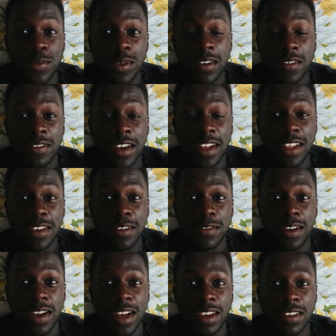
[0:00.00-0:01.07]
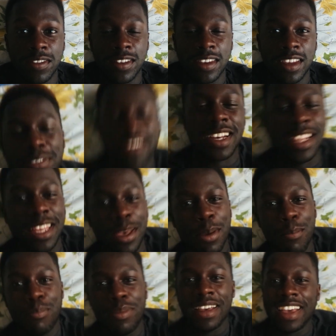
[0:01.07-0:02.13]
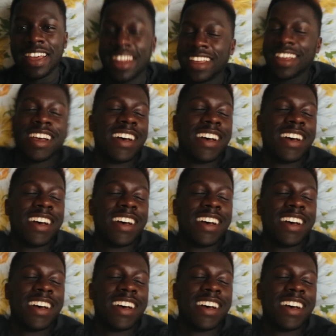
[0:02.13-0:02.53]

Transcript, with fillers: We have finally arrived, finally a bed.